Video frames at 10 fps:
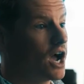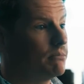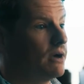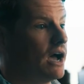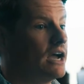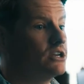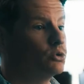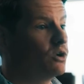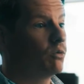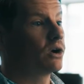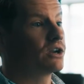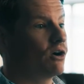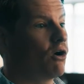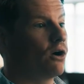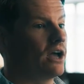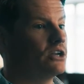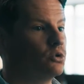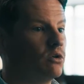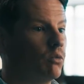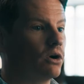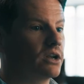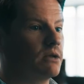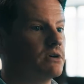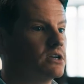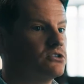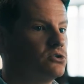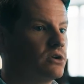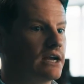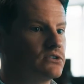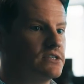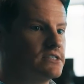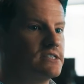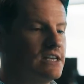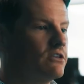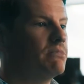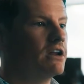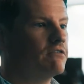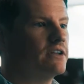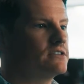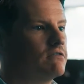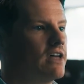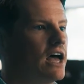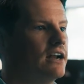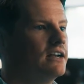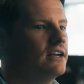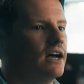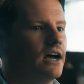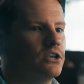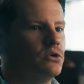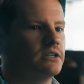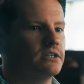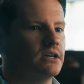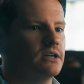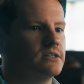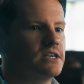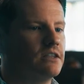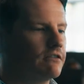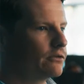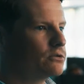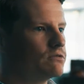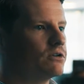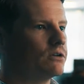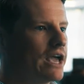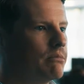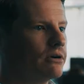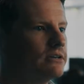I enjoy working hard. I enjoy working because you can actually see the benefits of that. You get to see the fruits of your labor.